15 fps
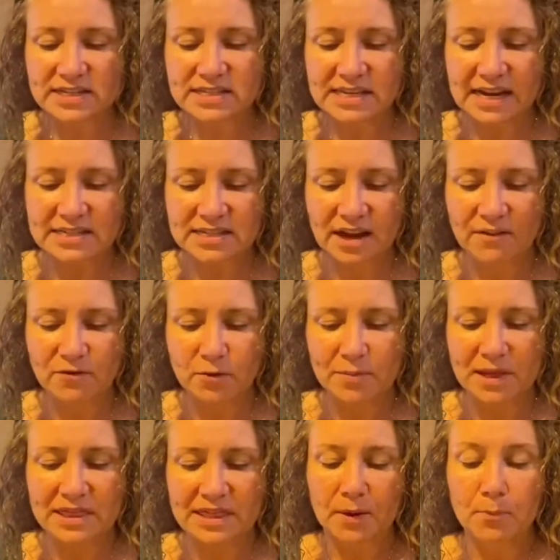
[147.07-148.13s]
States
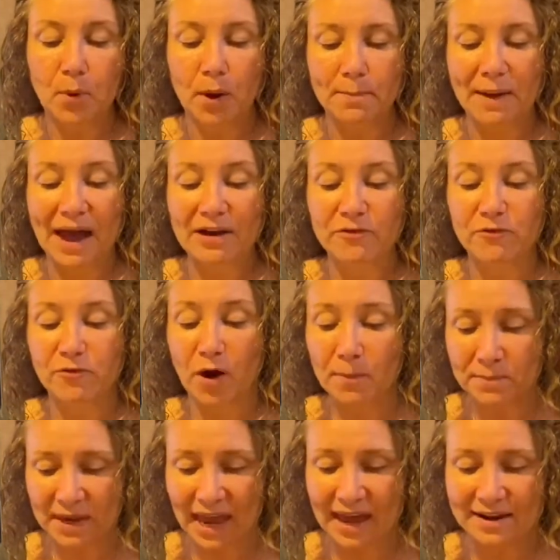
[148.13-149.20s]
government bought back
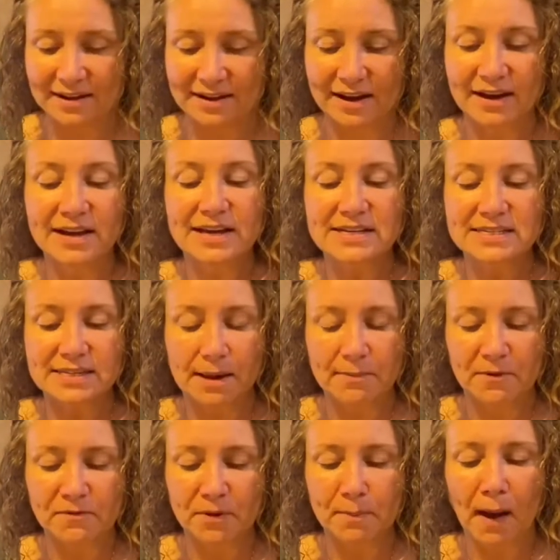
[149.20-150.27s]
from Canada some
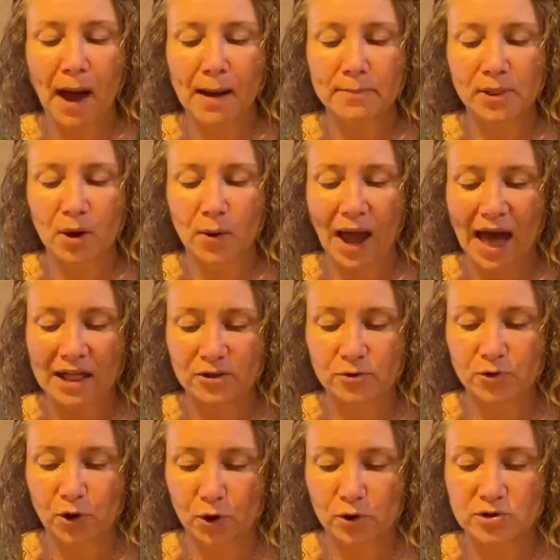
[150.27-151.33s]
of the Pablo
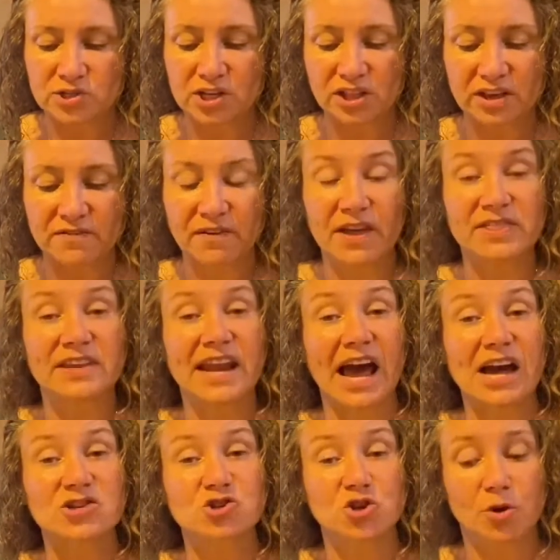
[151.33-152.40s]
Allard herd to live on the
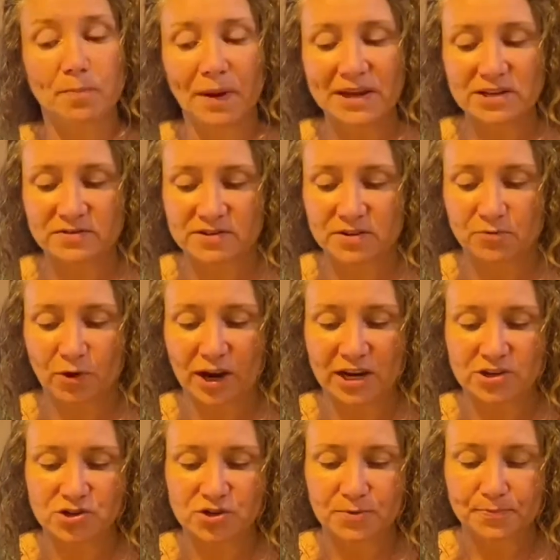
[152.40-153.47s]
National Bison Range.